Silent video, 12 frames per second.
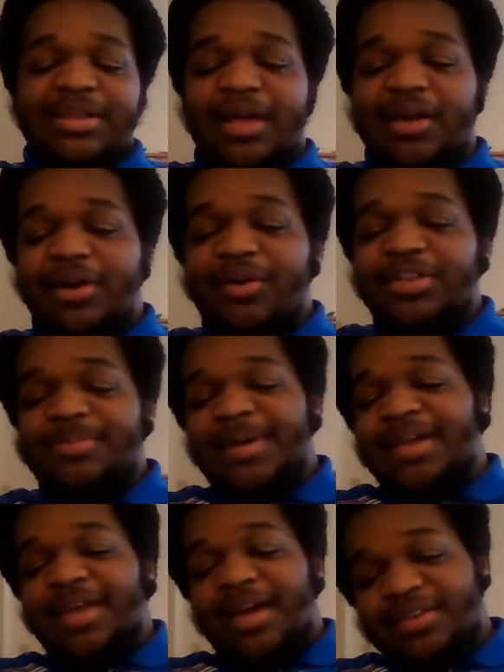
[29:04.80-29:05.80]
like always,
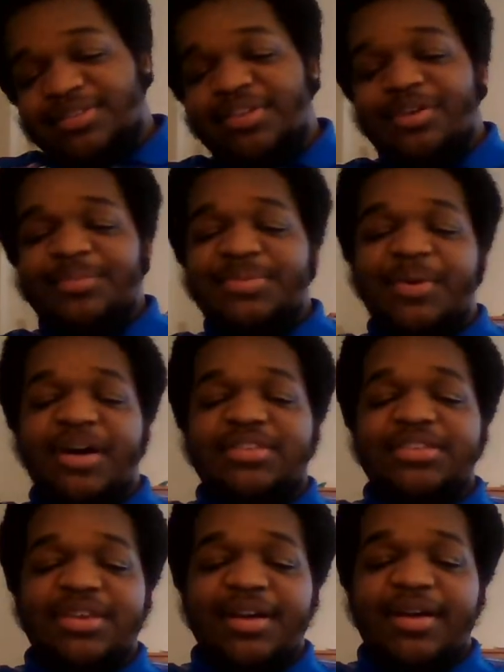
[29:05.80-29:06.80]
man, that storm is
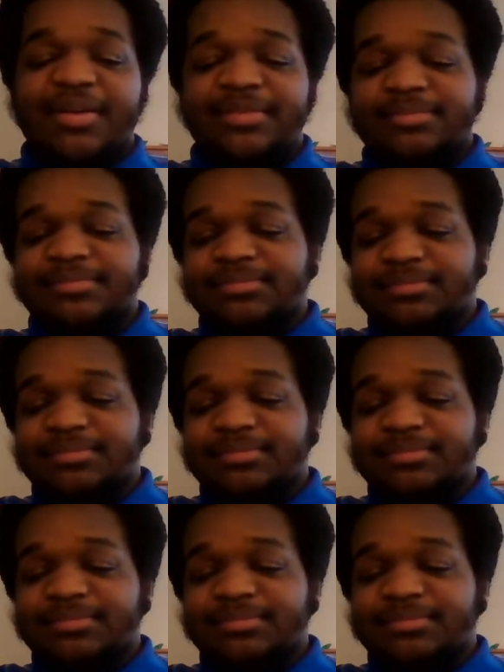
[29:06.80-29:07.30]
watching y'all.